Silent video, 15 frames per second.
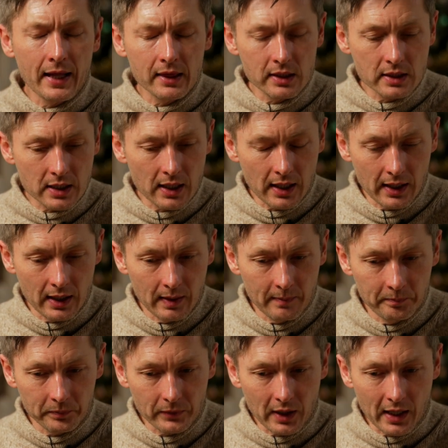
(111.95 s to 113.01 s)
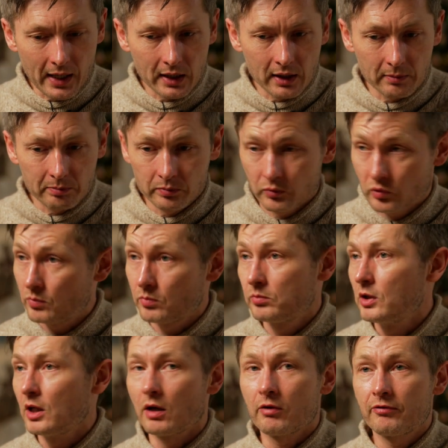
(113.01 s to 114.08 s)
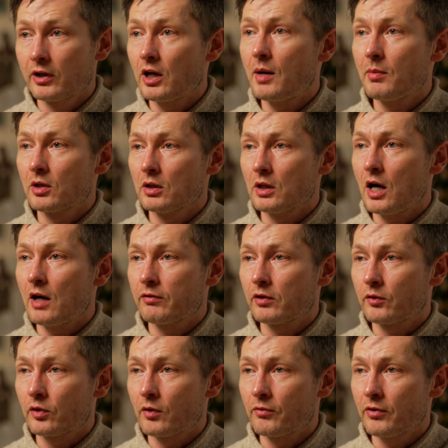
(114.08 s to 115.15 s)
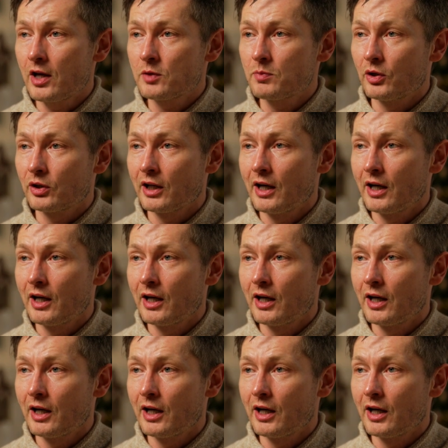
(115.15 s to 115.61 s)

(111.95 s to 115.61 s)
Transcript: At the time, I had a you know, phenomenal offer from Facebook